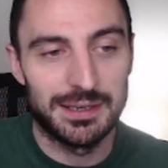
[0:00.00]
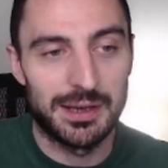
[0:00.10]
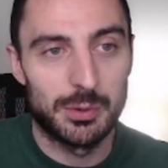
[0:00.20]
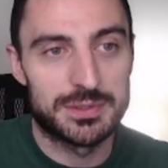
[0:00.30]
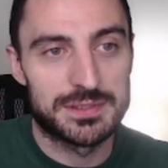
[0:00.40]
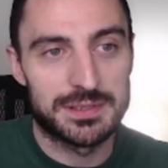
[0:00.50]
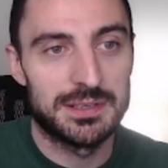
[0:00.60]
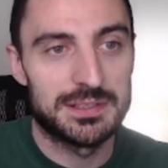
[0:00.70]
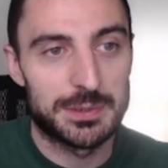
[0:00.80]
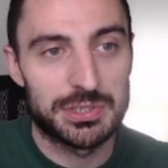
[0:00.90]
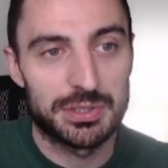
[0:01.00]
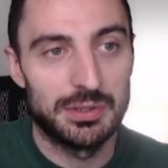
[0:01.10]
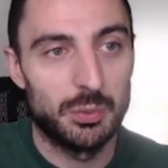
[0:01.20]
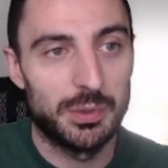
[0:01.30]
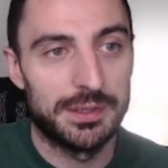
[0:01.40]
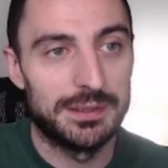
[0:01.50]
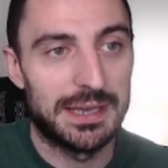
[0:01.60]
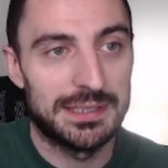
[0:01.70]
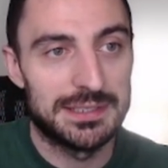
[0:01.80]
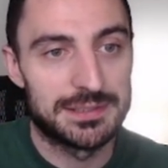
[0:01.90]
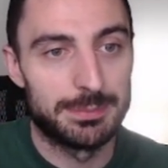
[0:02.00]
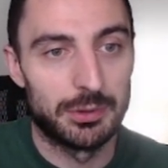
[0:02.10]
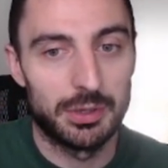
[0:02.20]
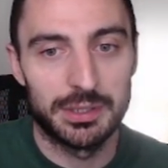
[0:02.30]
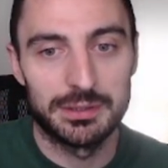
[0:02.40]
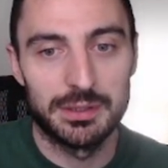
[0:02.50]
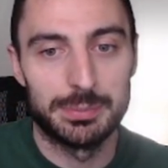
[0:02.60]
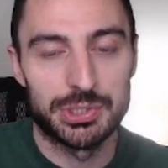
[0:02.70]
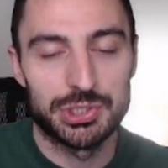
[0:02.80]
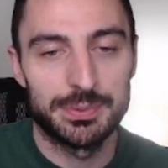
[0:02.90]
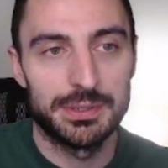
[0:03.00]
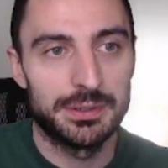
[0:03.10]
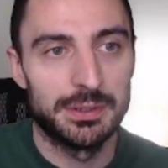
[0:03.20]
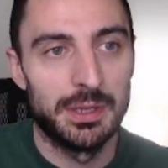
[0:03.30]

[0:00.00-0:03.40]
I would say, especially when knight is blocking the bishop here,